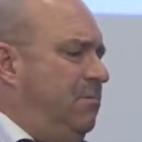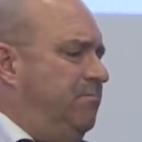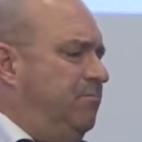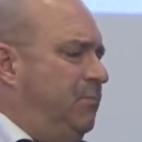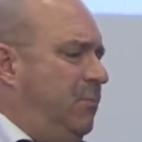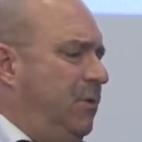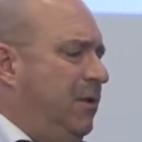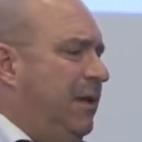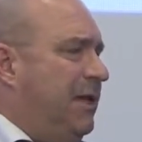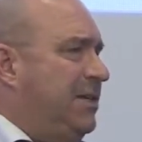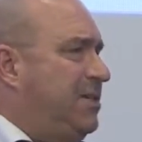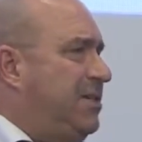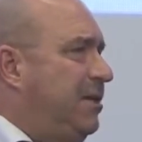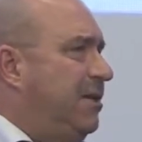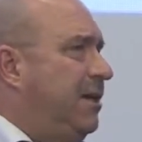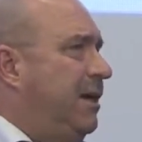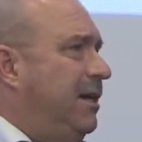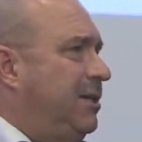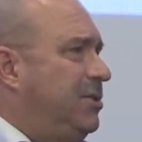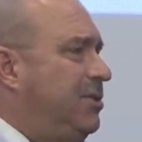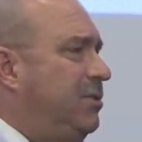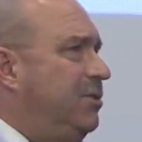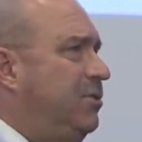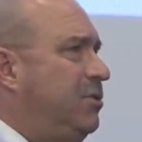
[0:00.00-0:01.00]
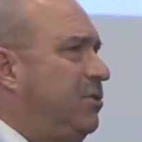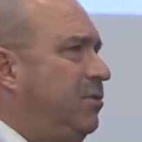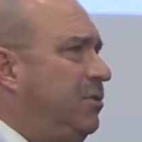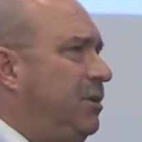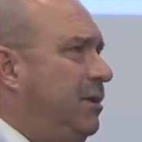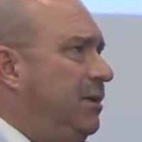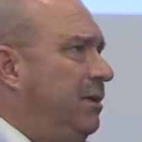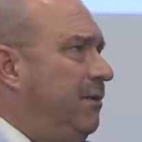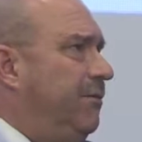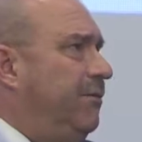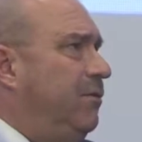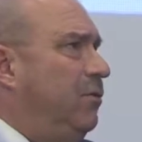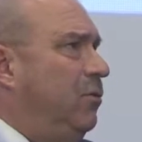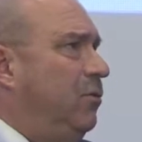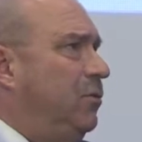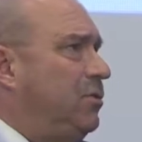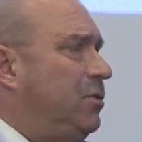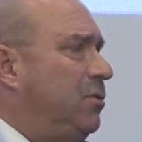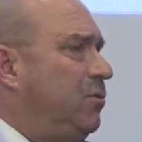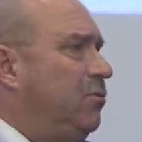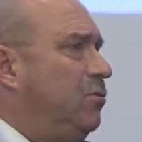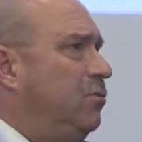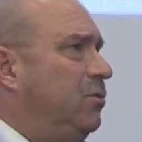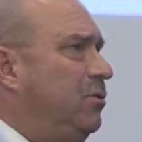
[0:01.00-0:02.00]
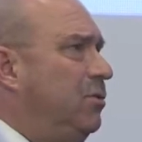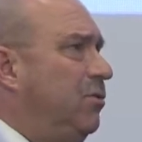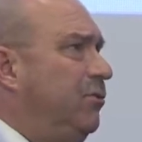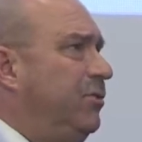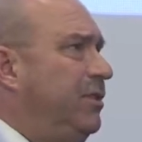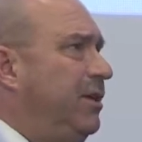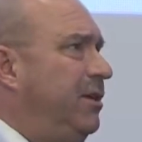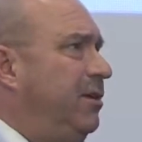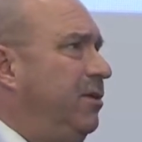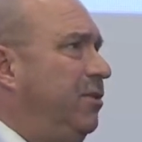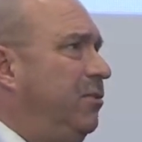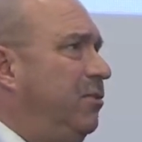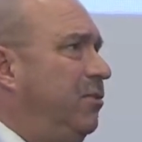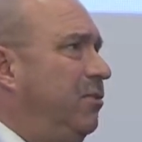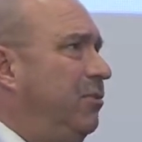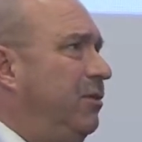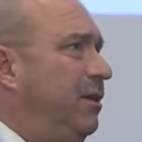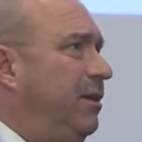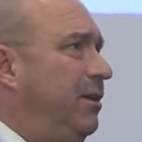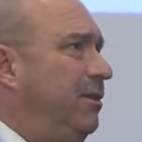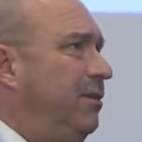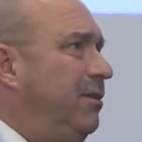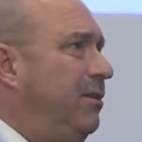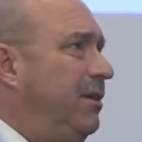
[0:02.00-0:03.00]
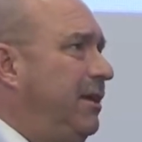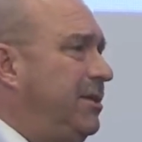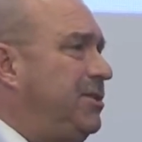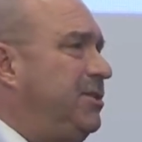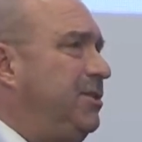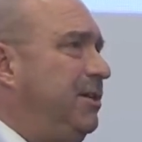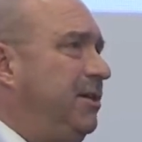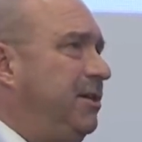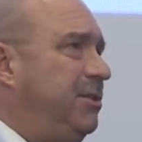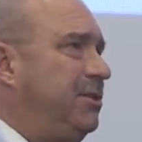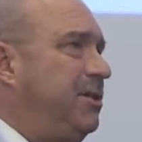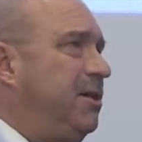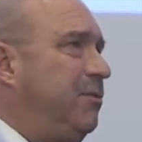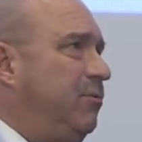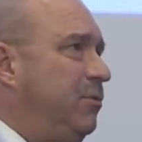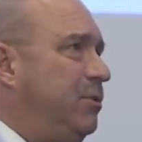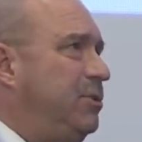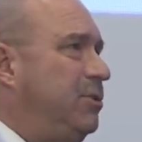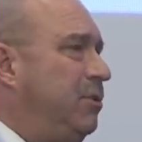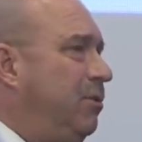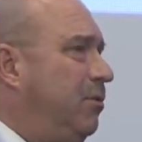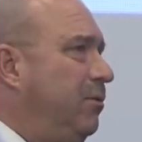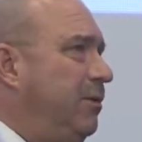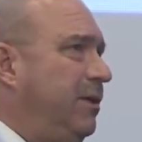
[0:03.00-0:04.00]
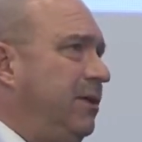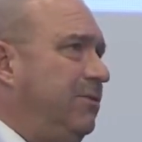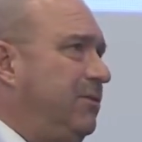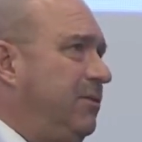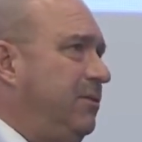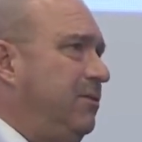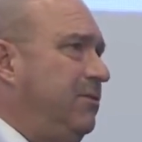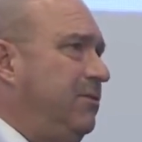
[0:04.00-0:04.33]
lasting action, so if it also could continue in the next years, and we saw that